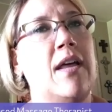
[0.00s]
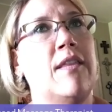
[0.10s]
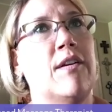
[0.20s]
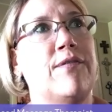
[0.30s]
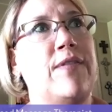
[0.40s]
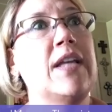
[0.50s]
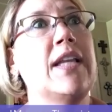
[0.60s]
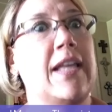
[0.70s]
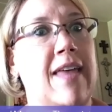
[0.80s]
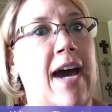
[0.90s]
they're
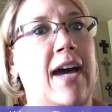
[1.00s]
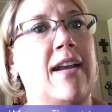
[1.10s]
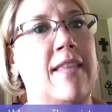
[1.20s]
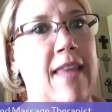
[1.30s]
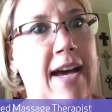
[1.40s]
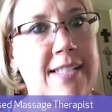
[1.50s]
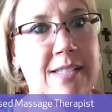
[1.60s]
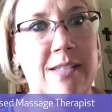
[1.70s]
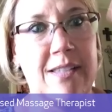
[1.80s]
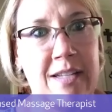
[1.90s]
feeling that, and
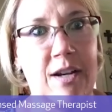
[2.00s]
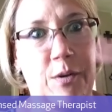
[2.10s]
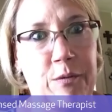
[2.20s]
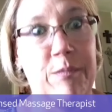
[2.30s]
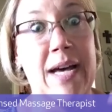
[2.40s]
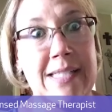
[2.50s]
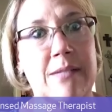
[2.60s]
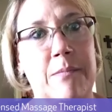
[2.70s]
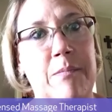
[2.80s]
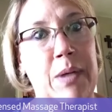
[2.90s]
that's
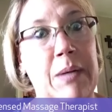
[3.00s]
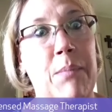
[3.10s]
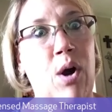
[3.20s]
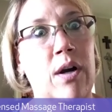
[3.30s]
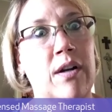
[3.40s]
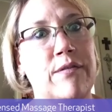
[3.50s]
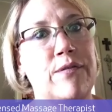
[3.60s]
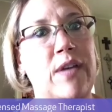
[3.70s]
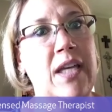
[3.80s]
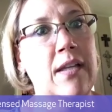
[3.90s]
a big part of
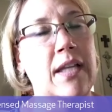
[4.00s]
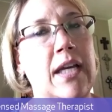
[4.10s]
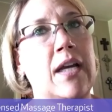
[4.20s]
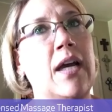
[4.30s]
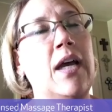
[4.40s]
healing.